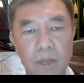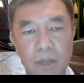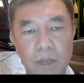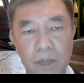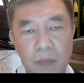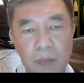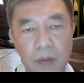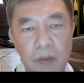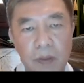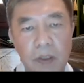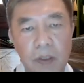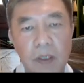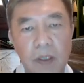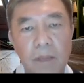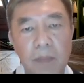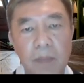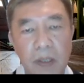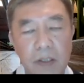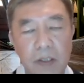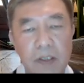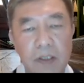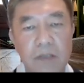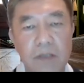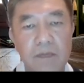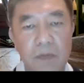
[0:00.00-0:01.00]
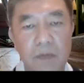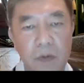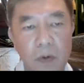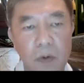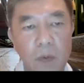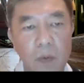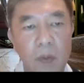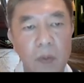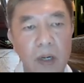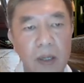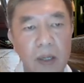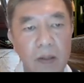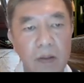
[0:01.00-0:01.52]
been in the practice for a
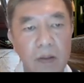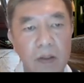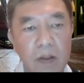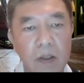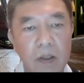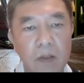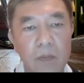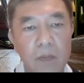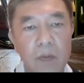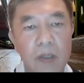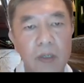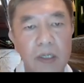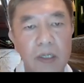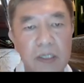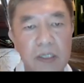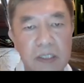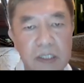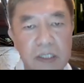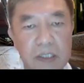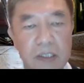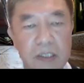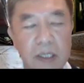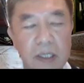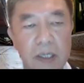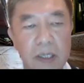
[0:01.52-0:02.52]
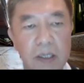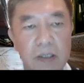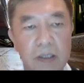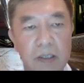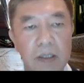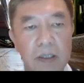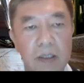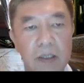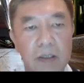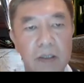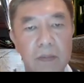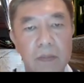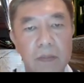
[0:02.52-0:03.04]
while would understand
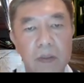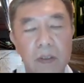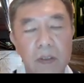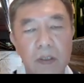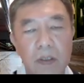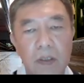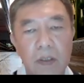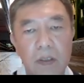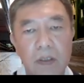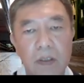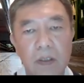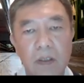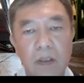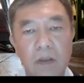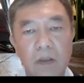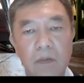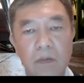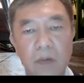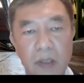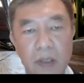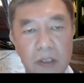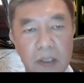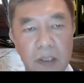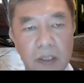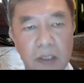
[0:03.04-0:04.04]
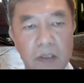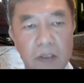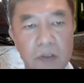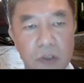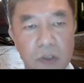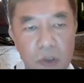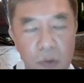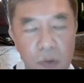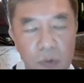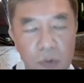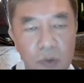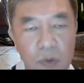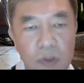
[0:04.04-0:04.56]
that writing a
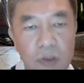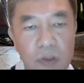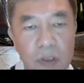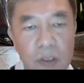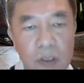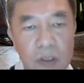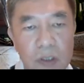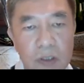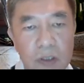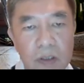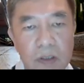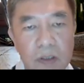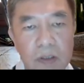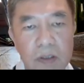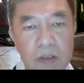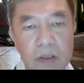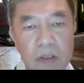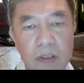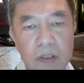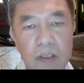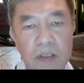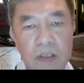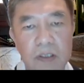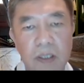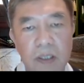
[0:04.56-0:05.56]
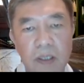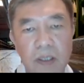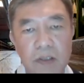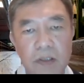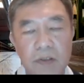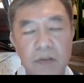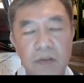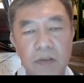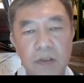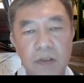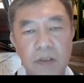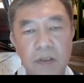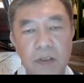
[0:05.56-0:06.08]
sutra is
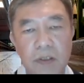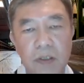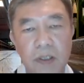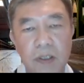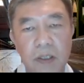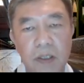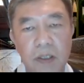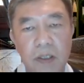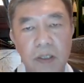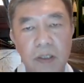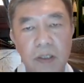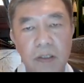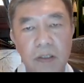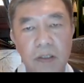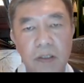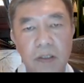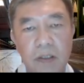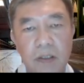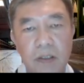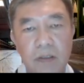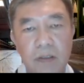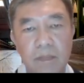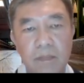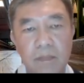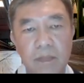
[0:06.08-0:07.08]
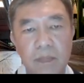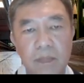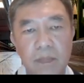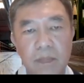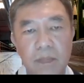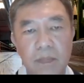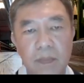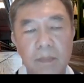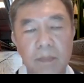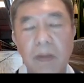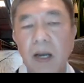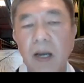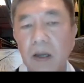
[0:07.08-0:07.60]
actually a
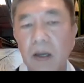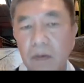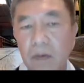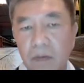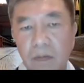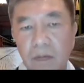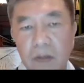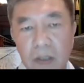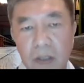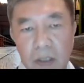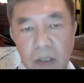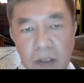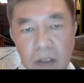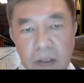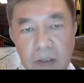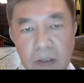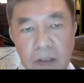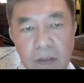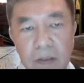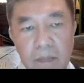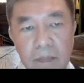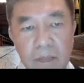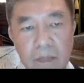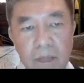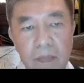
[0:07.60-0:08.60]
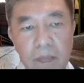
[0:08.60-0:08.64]
part of the learning,